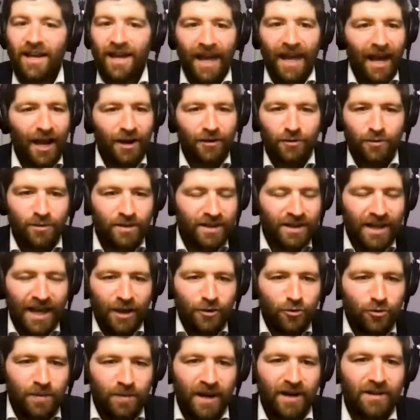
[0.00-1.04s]
how do we,
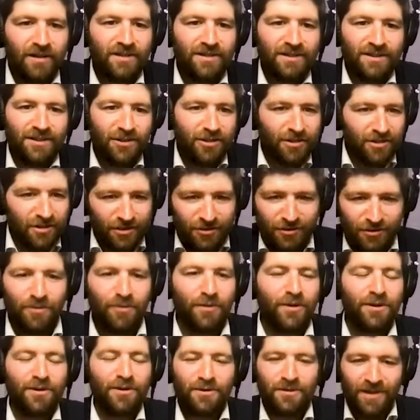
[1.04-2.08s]
how do parents strip
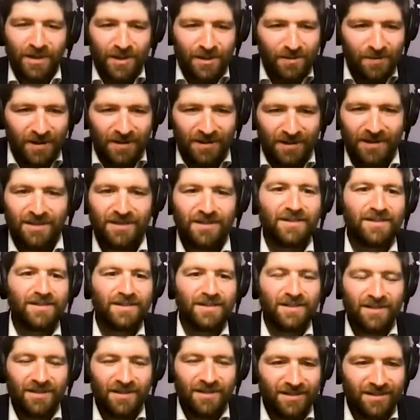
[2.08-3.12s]
away those expectations
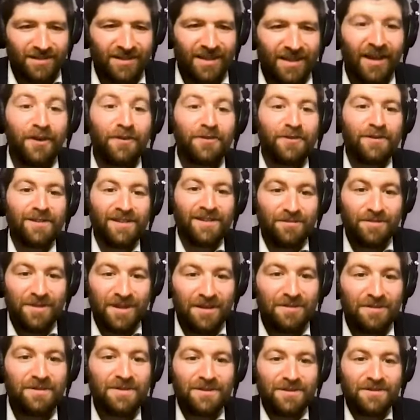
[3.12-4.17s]
to, to healthily
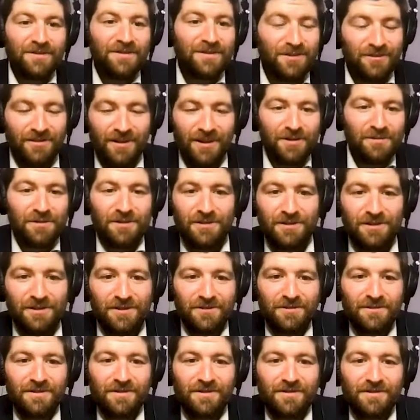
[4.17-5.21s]
be able to interact with their
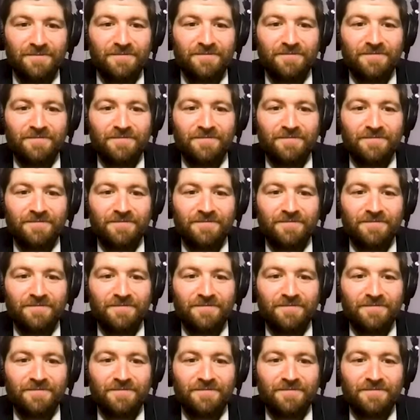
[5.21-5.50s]
children?